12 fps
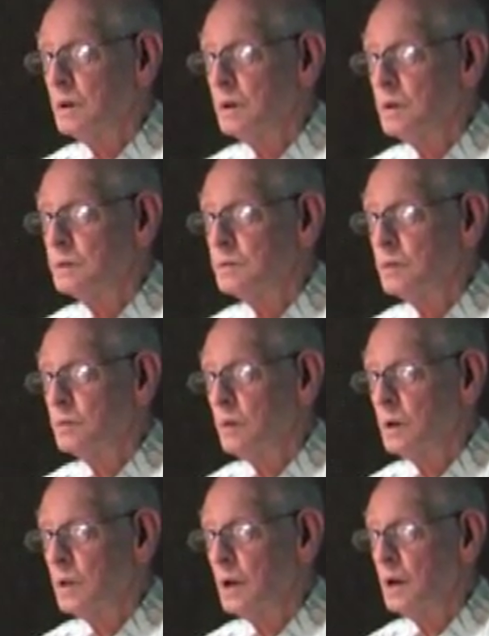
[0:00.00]
he said,
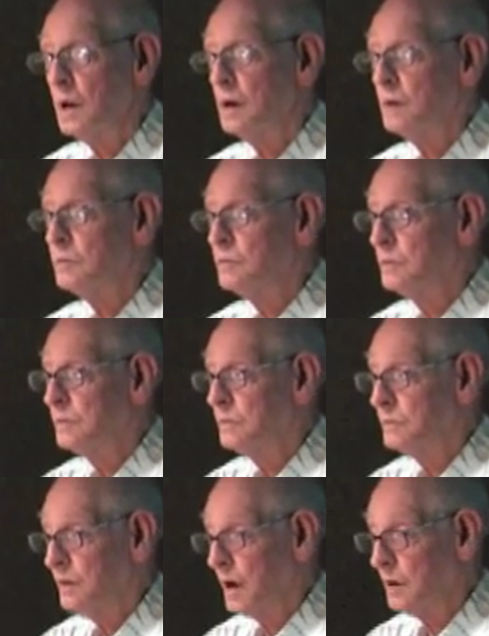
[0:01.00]
well, I have
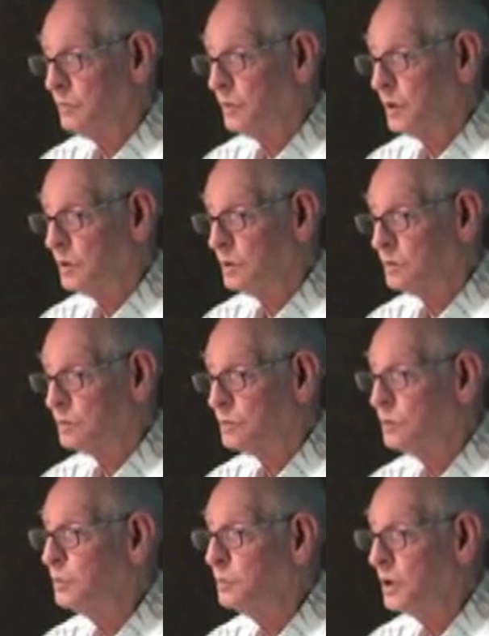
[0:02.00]
5 birds,
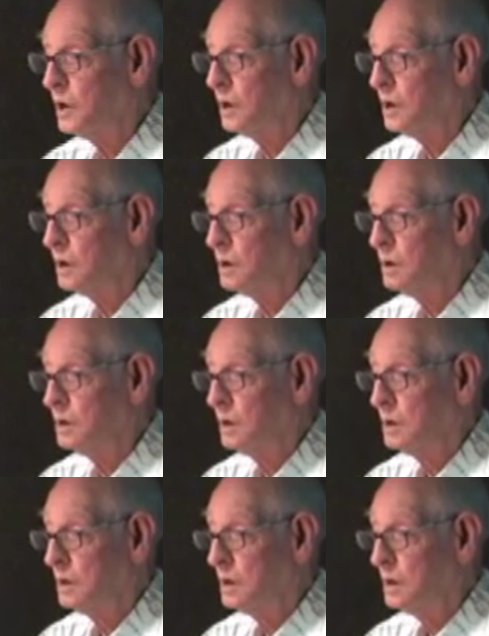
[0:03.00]
2 pair,
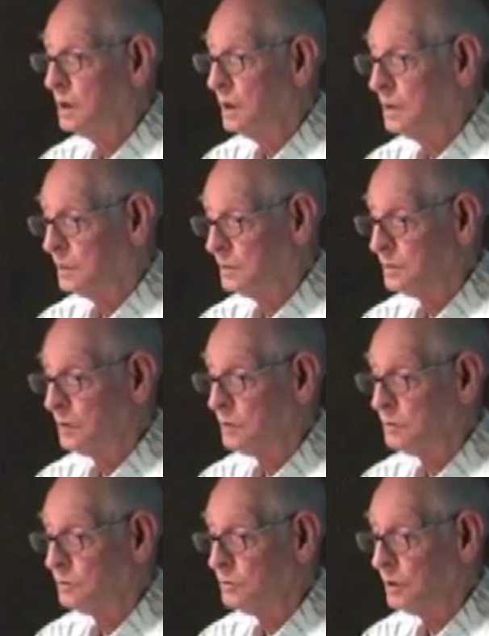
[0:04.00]
and the
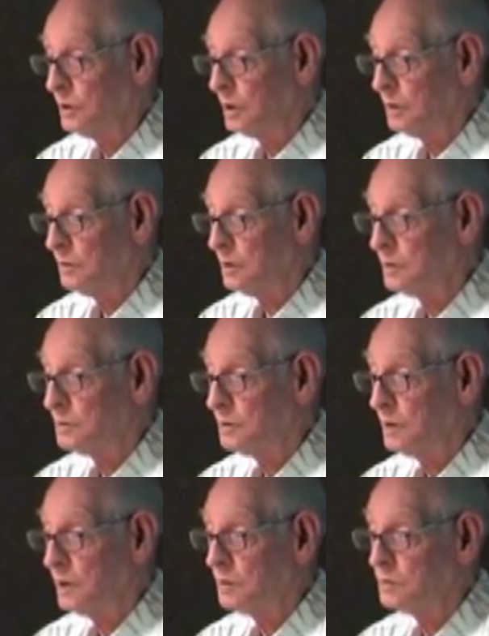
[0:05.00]
single chick I raised
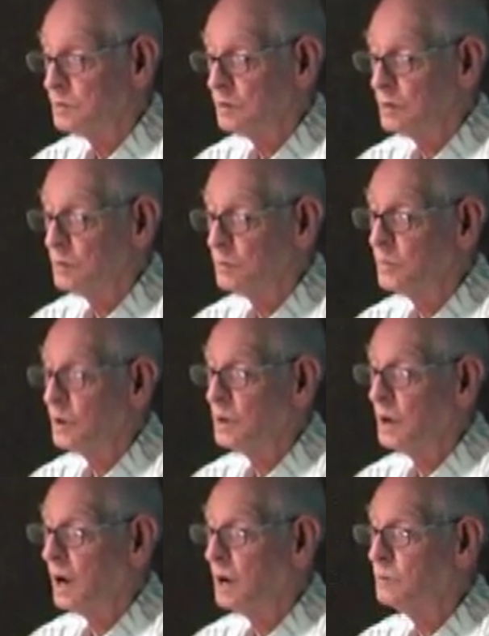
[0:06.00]
last year. But
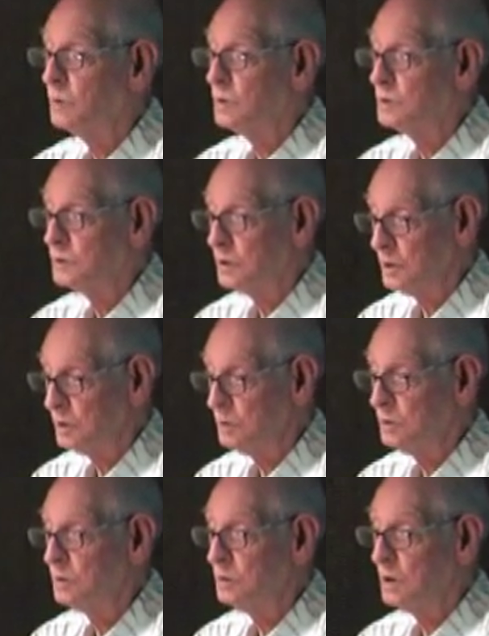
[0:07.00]
I will tell
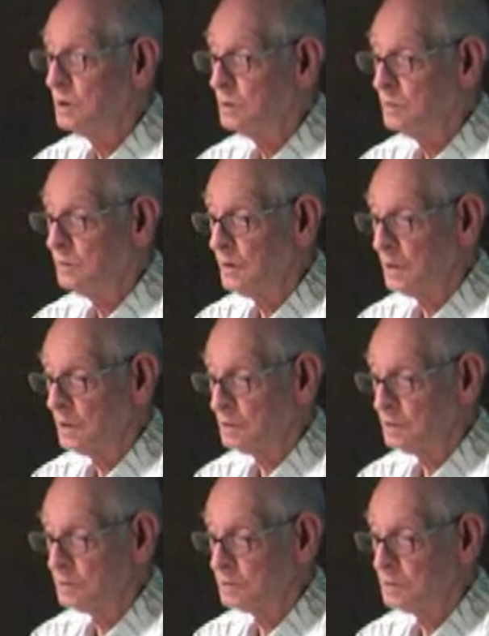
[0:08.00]
you in
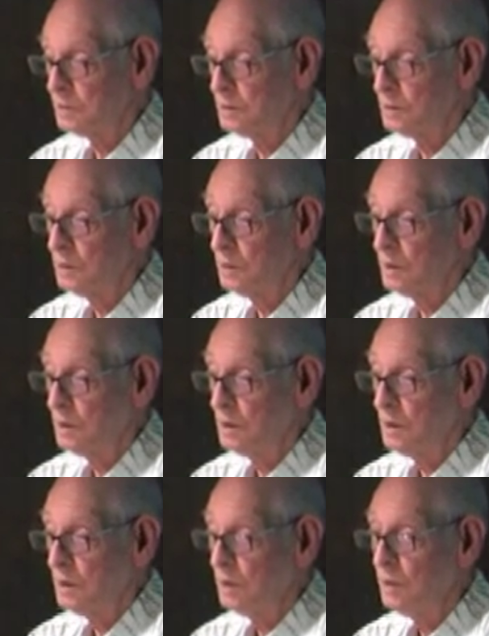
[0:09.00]
advance,
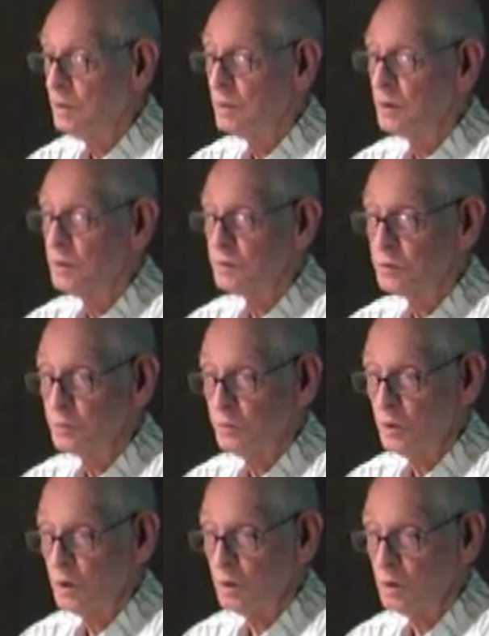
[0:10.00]
they're
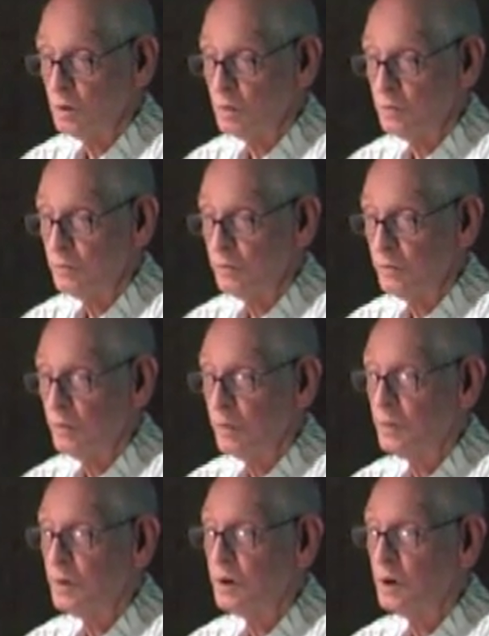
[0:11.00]
small.
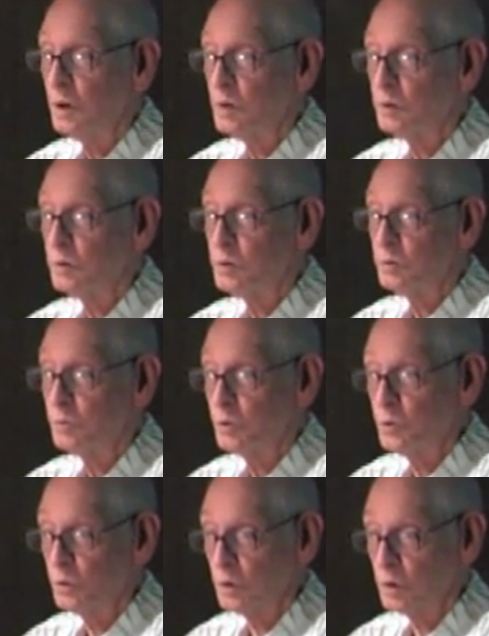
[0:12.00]
The color is
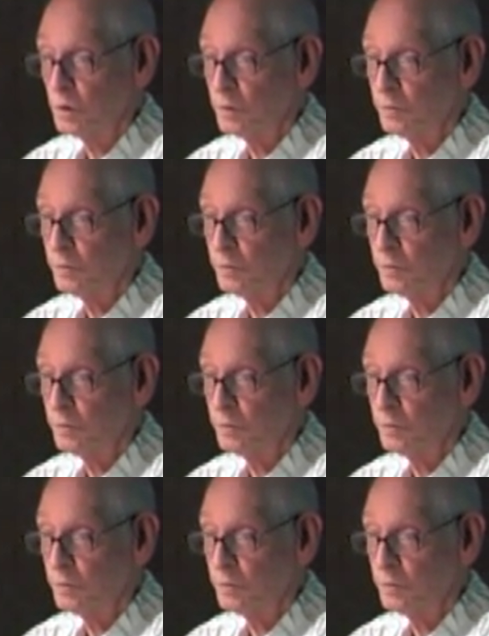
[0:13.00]
poor.